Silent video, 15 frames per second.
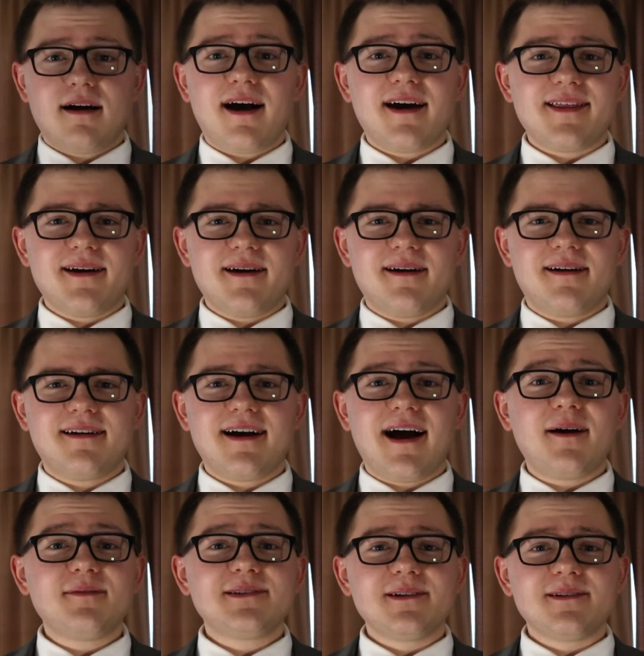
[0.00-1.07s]
Hi there,
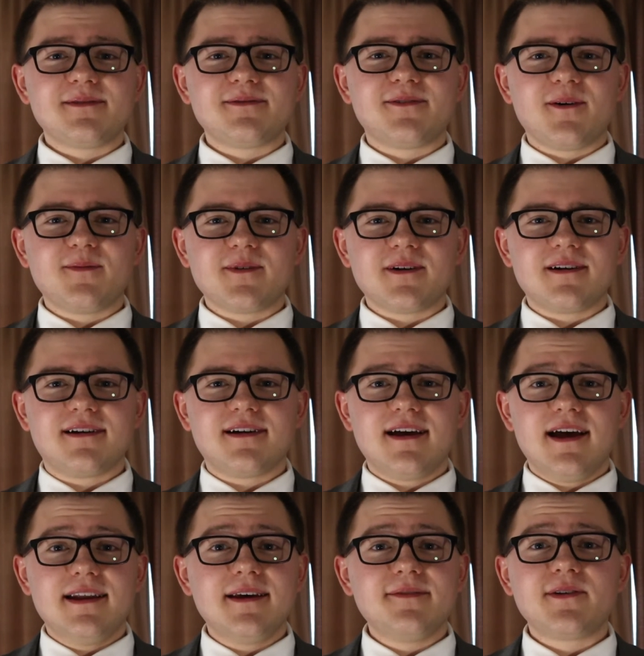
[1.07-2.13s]
I'm Dylan Fulmer,
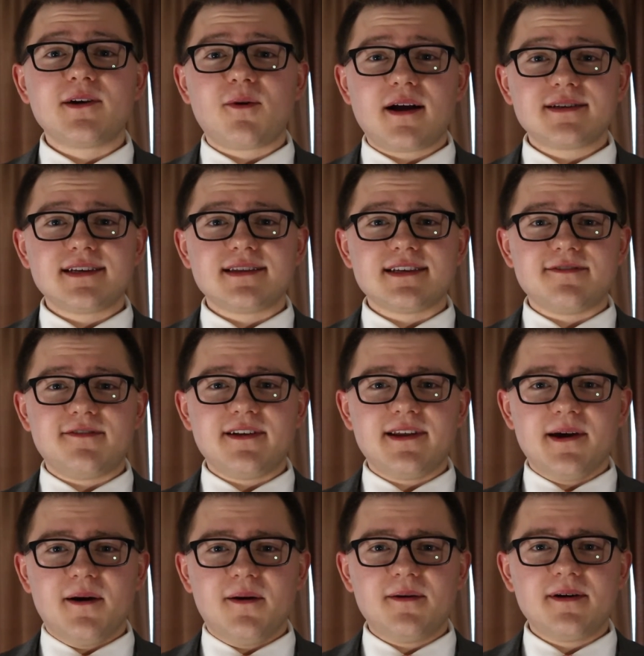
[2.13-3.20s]
and if you're watching this
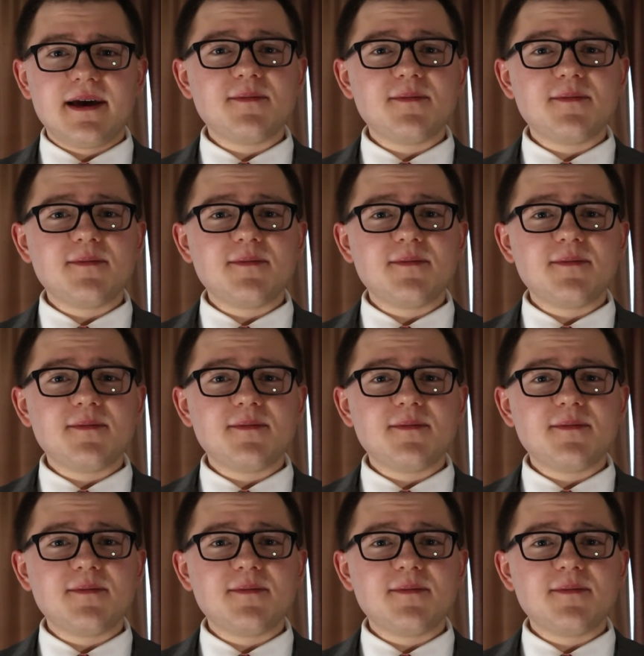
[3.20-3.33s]
video,